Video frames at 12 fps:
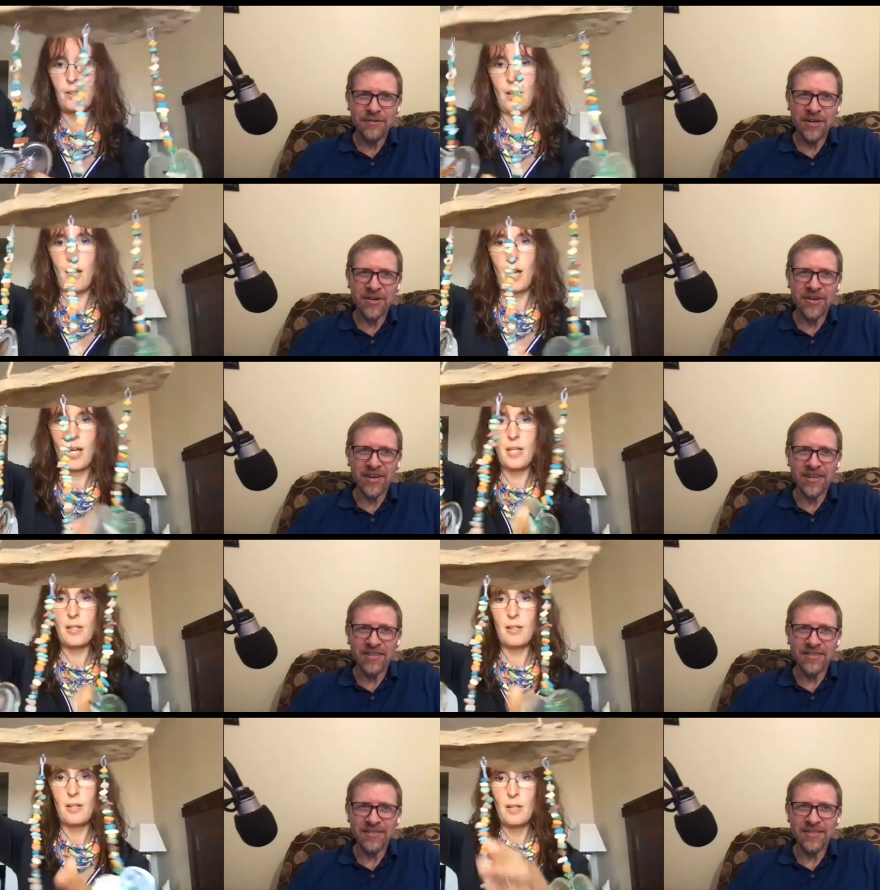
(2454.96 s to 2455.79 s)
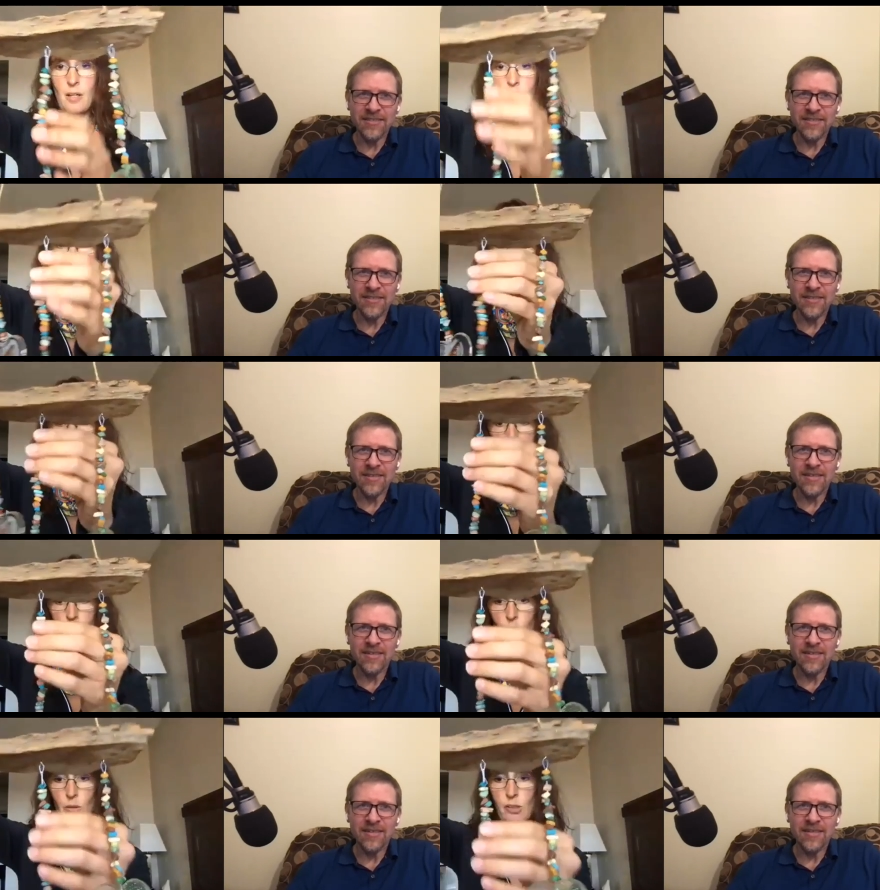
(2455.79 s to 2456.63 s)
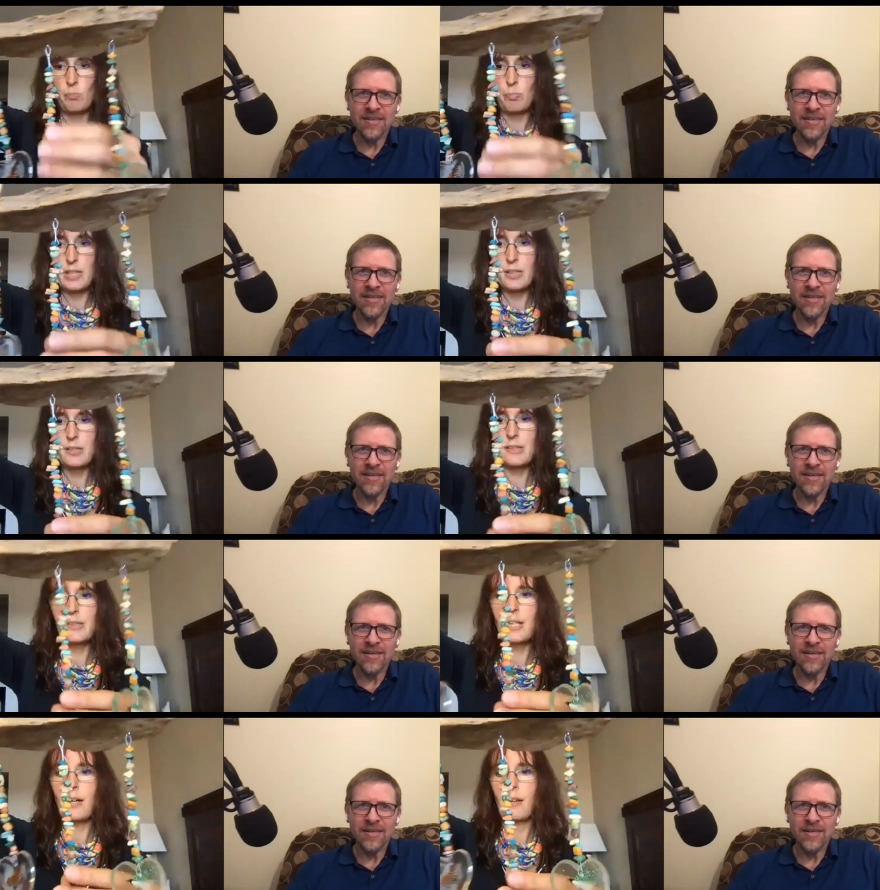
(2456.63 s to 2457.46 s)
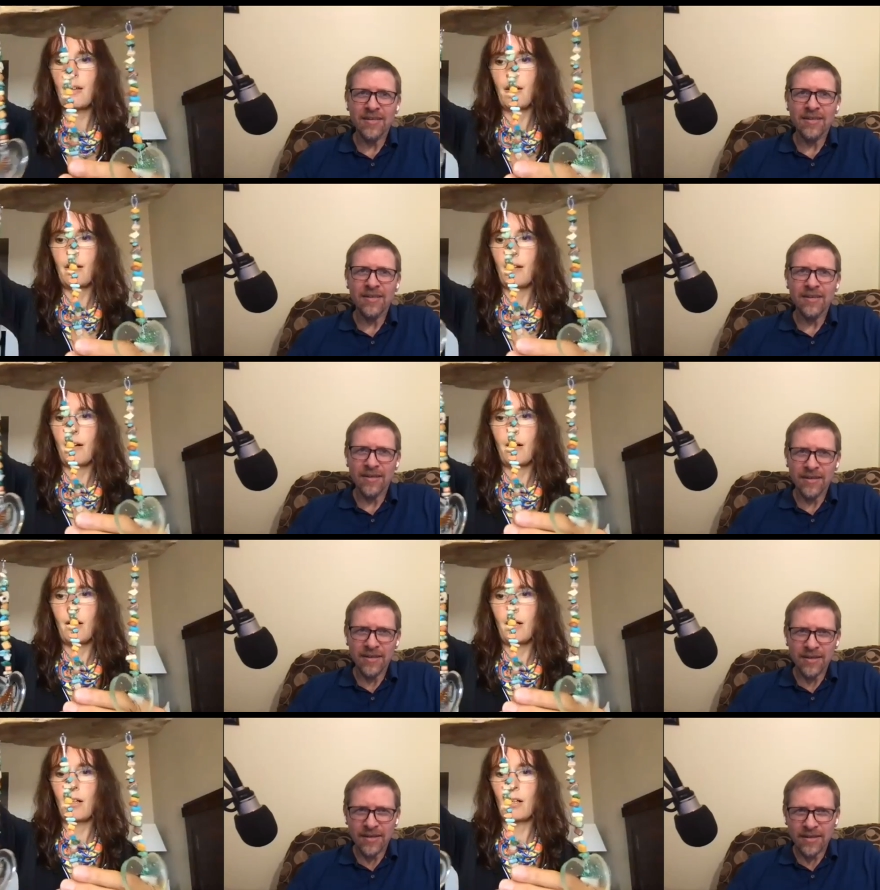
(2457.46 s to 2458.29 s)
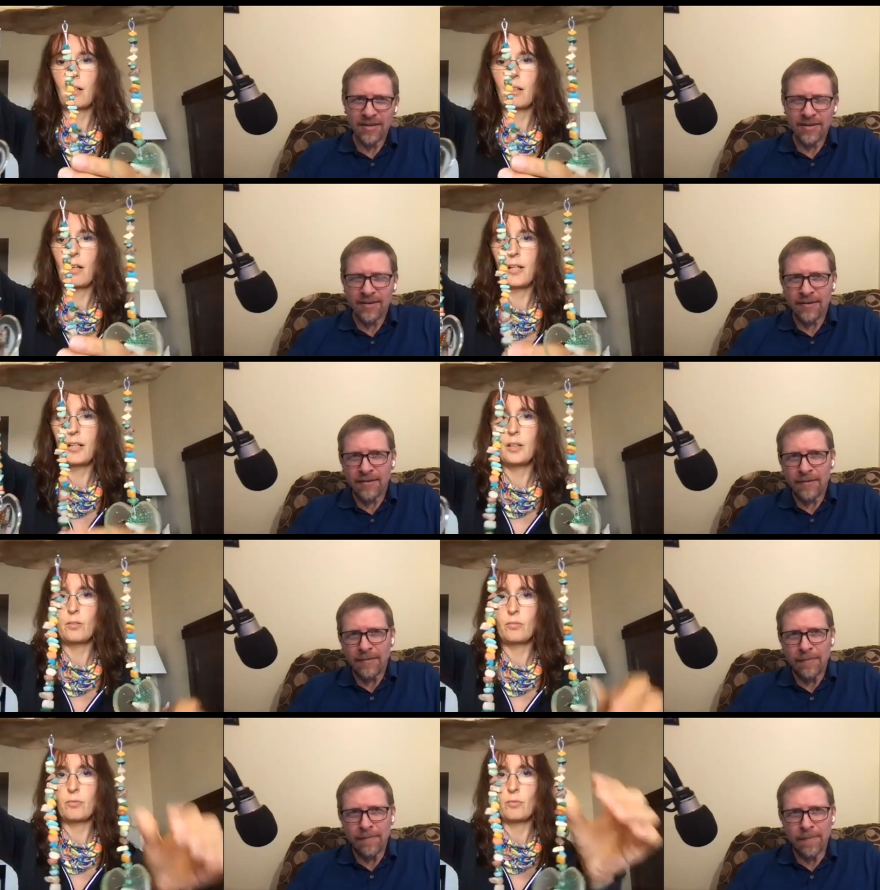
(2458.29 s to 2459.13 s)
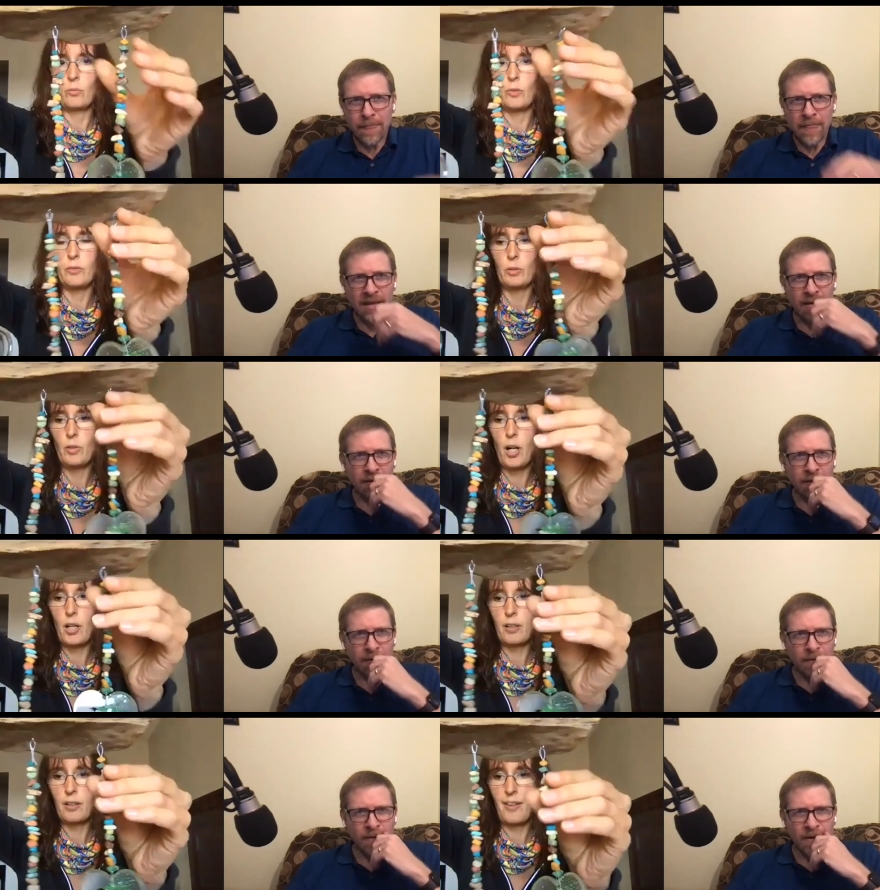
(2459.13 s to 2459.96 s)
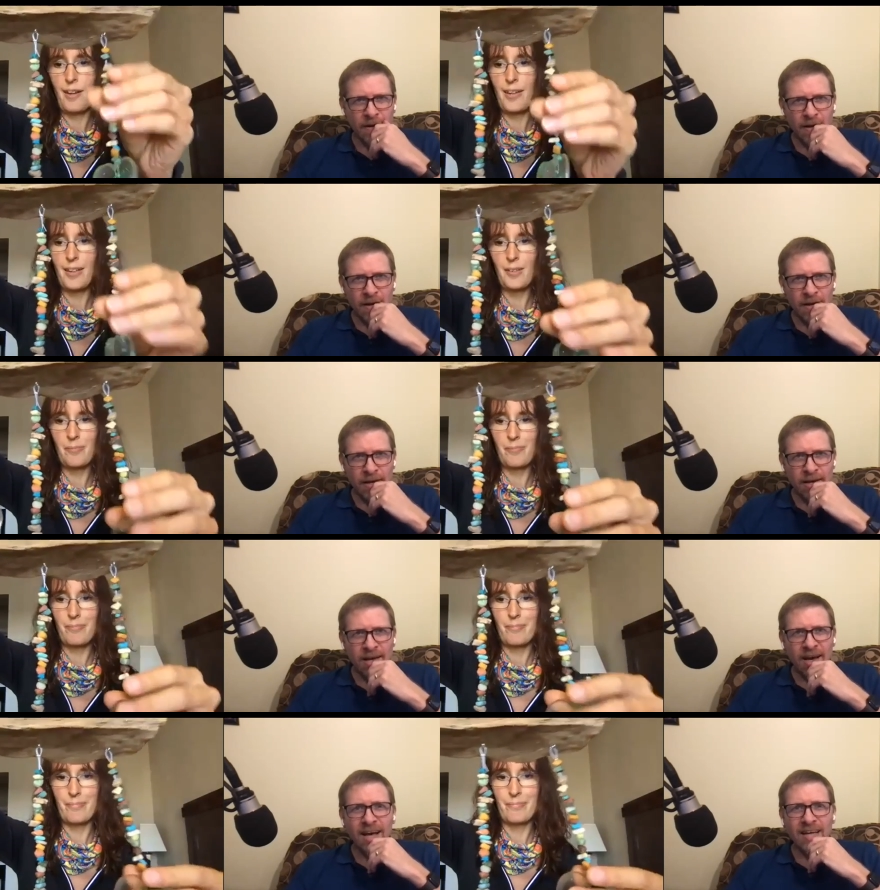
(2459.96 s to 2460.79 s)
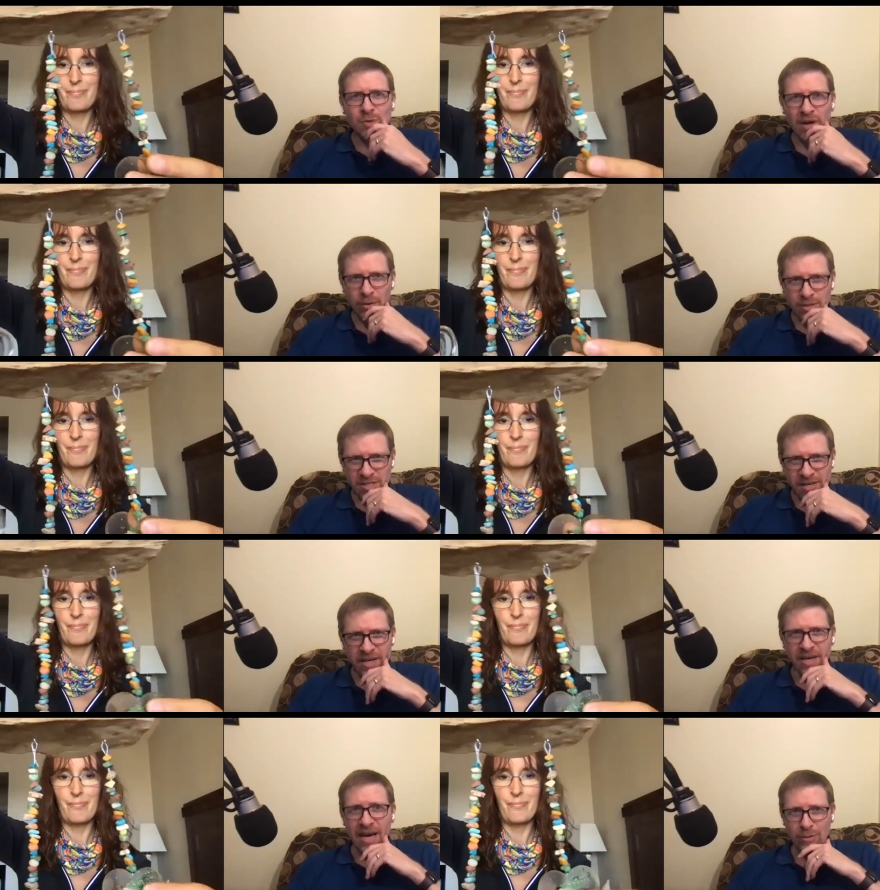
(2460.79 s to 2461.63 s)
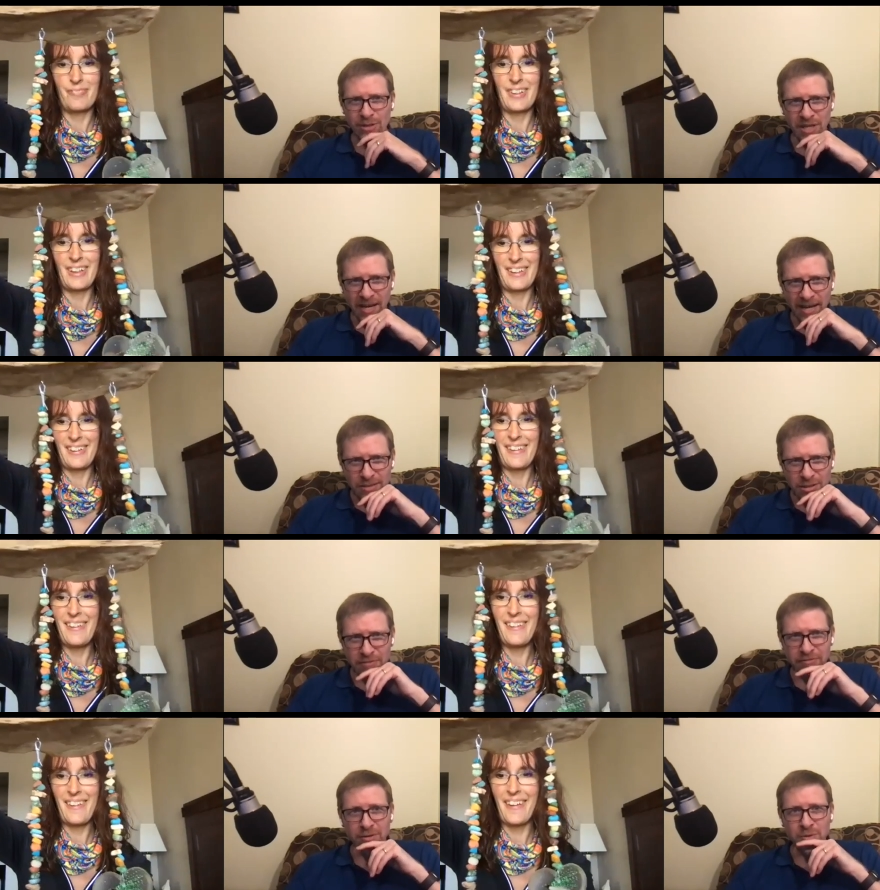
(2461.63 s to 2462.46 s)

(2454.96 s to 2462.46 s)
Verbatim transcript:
Speaker 1: I I chose beads that are kind of river rock like.
Speaker 2: That's what I was thinking. I was going to ask if yeah. those